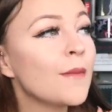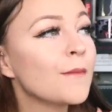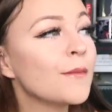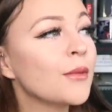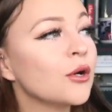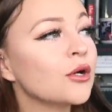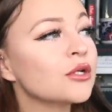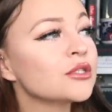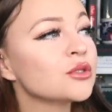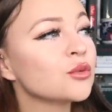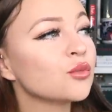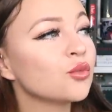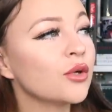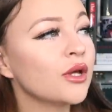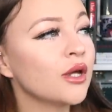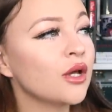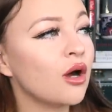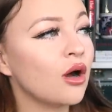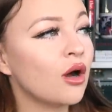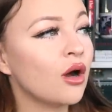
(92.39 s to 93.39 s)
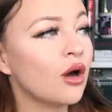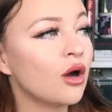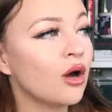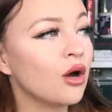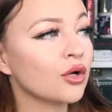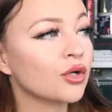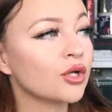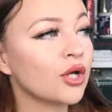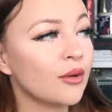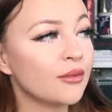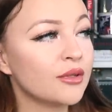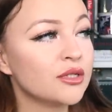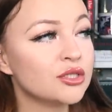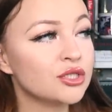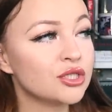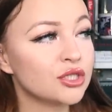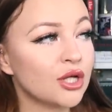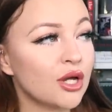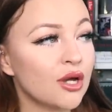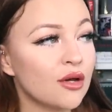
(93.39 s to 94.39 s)
But we are going
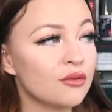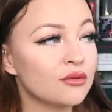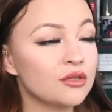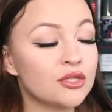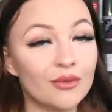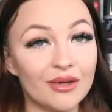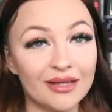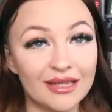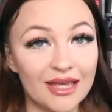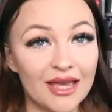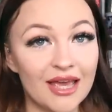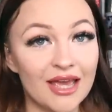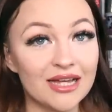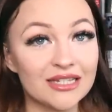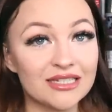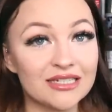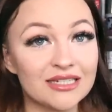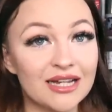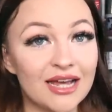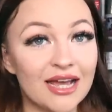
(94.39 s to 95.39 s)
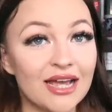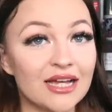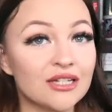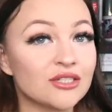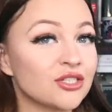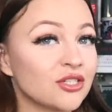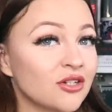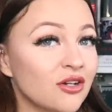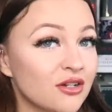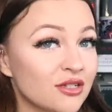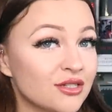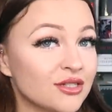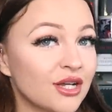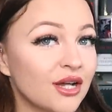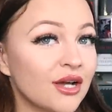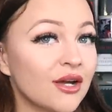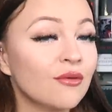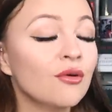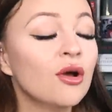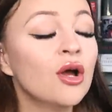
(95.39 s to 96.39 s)
to go to IKEA today and to
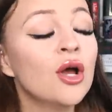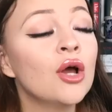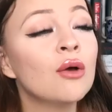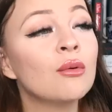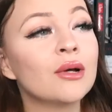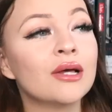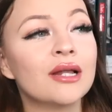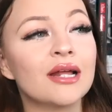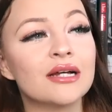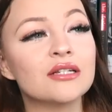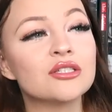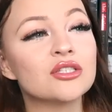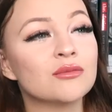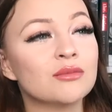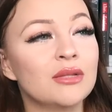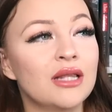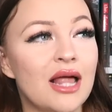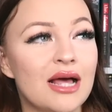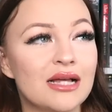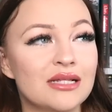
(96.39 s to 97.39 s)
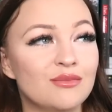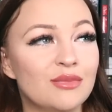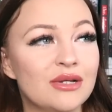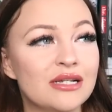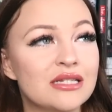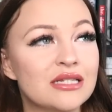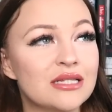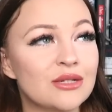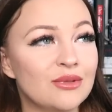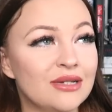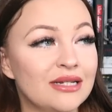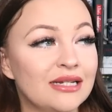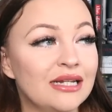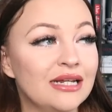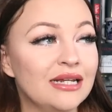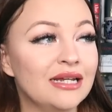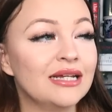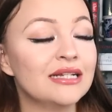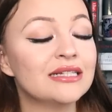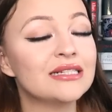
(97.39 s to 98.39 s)
Costco. We're going to get some last bits that we
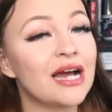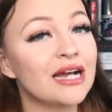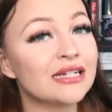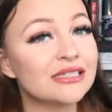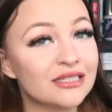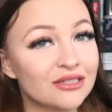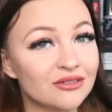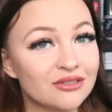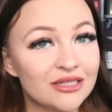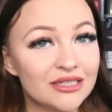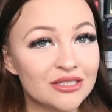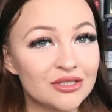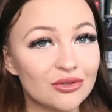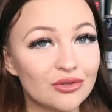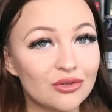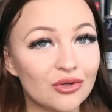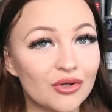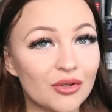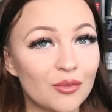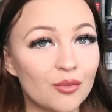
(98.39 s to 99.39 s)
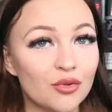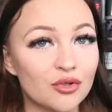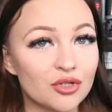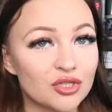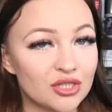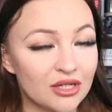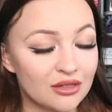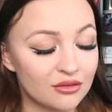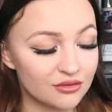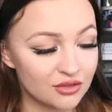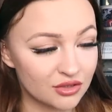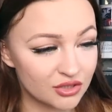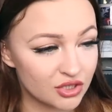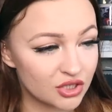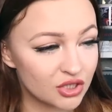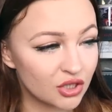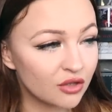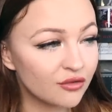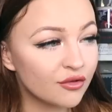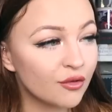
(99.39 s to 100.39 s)
need. I still need to order bookshelves and
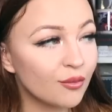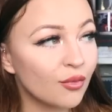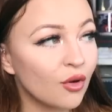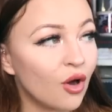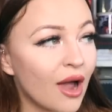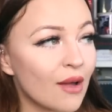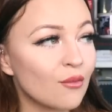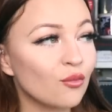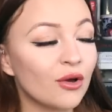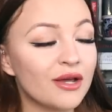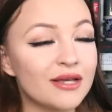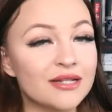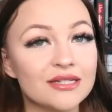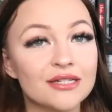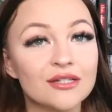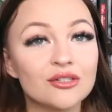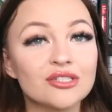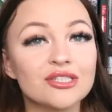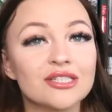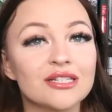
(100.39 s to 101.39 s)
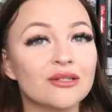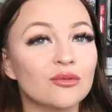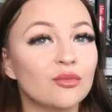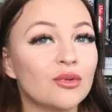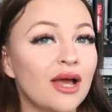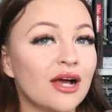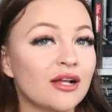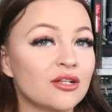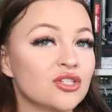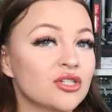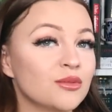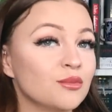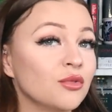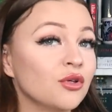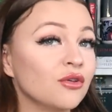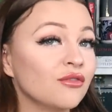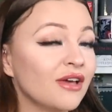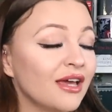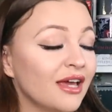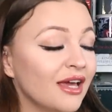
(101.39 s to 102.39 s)
stuff, but I'm waiting until we actually
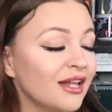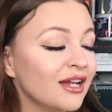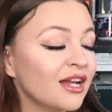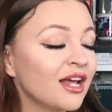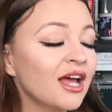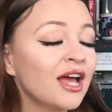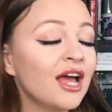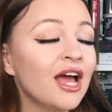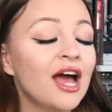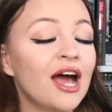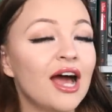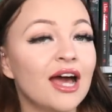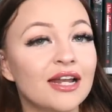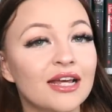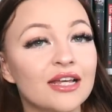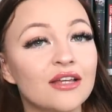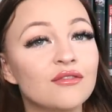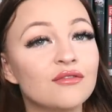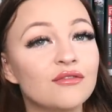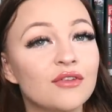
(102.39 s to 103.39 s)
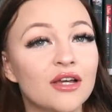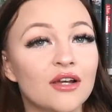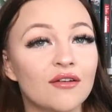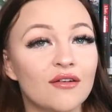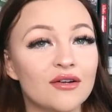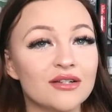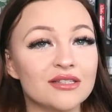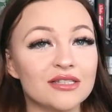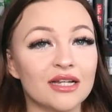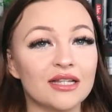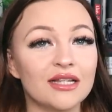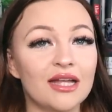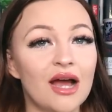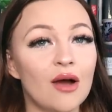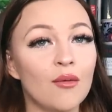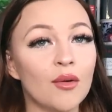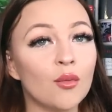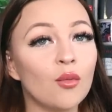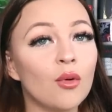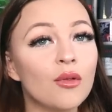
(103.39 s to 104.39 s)
move in and I can figure out exactly
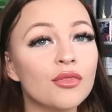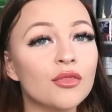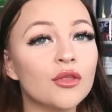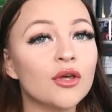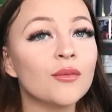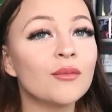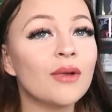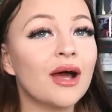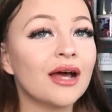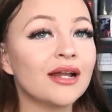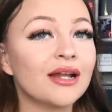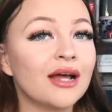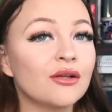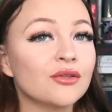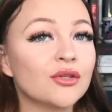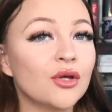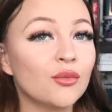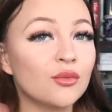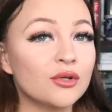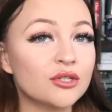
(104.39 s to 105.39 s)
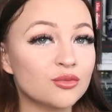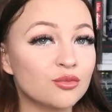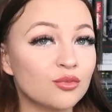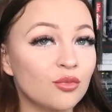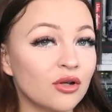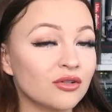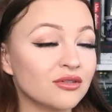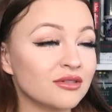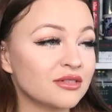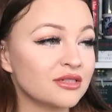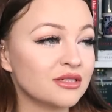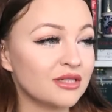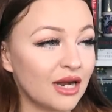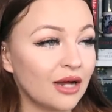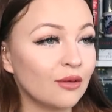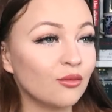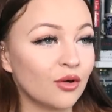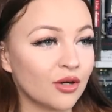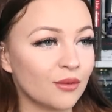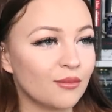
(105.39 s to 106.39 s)
how I want them, and I'll know which ones that
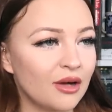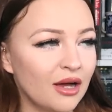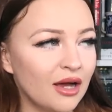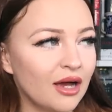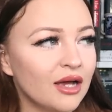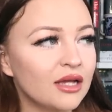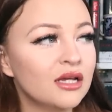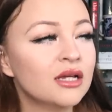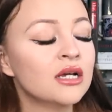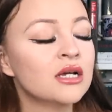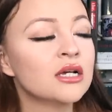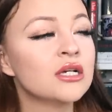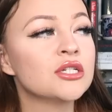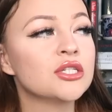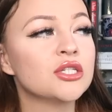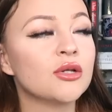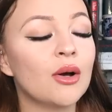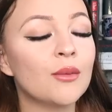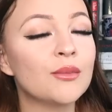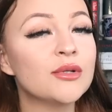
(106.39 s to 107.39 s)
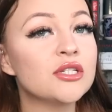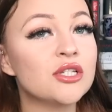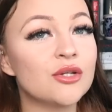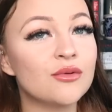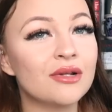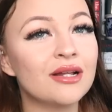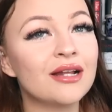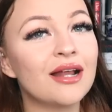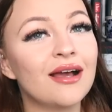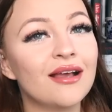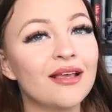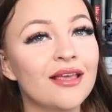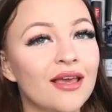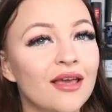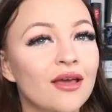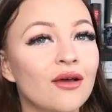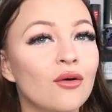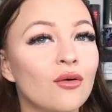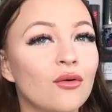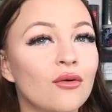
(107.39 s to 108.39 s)
I want to buy. So I'll be doing an
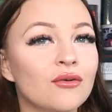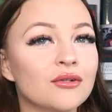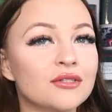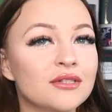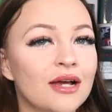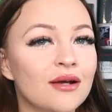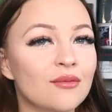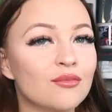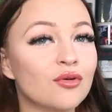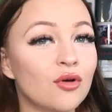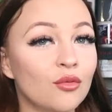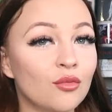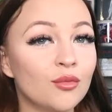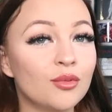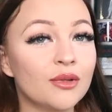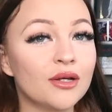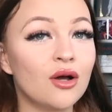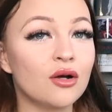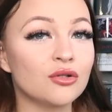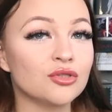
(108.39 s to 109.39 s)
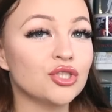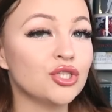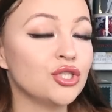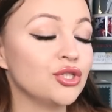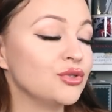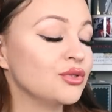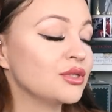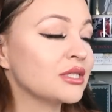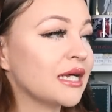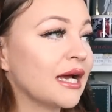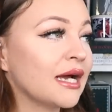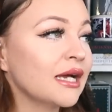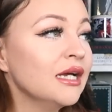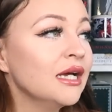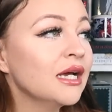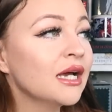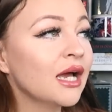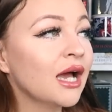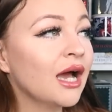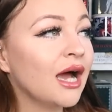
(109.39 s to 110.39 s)
IKEA order probably on Tuesday,
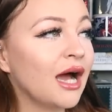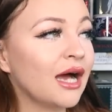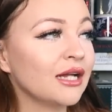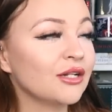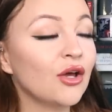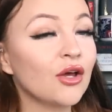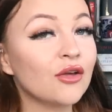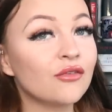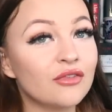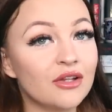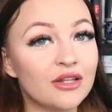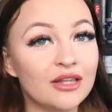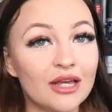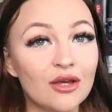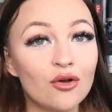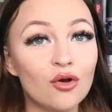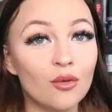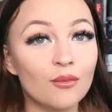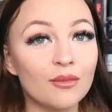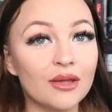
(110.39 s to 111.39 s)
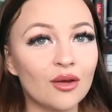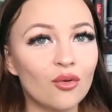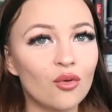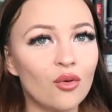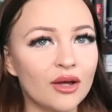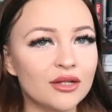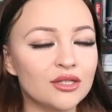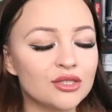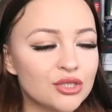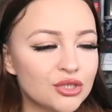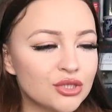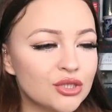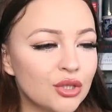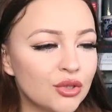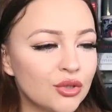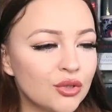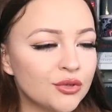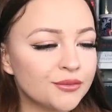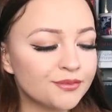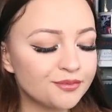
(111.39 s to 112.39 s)
and hopefully they come like quite
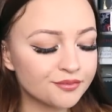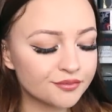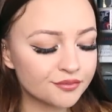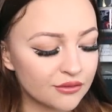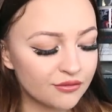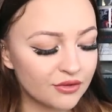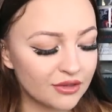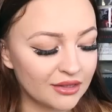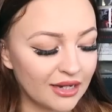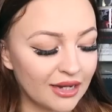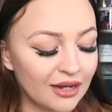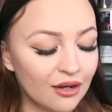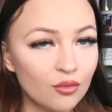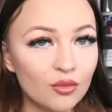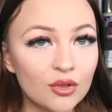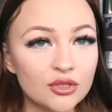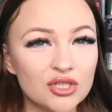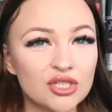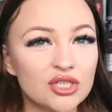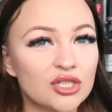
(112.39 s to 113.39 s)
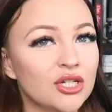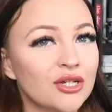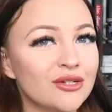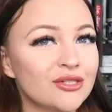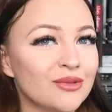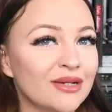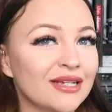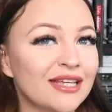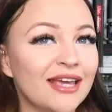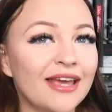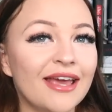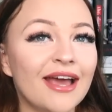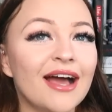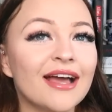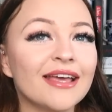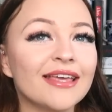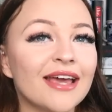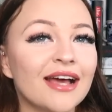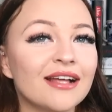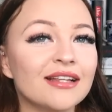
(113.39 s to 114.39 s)
soon. For now, we're just going to go to IKEA
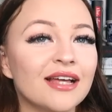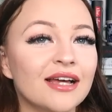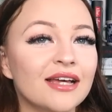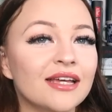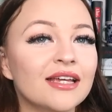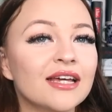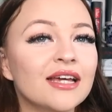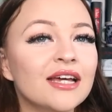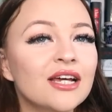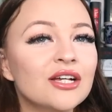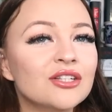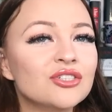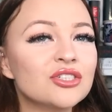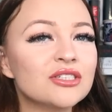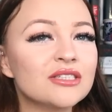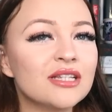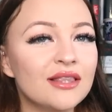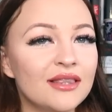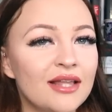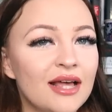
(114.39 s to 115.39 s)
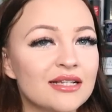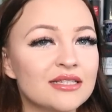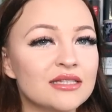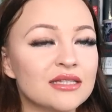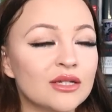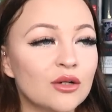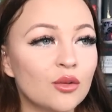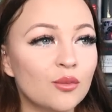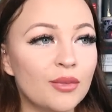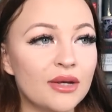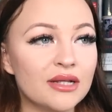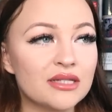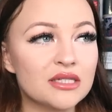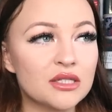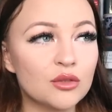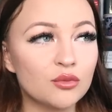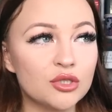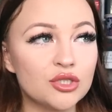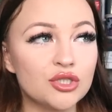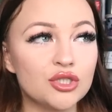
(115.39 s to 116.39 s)
and get like just the last little bits
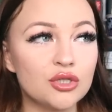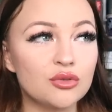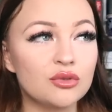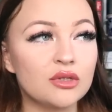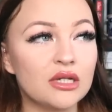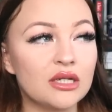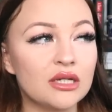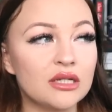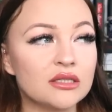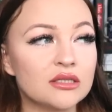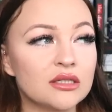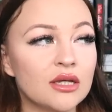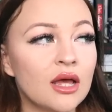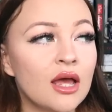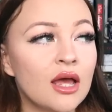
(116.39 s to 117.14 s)
that we do need,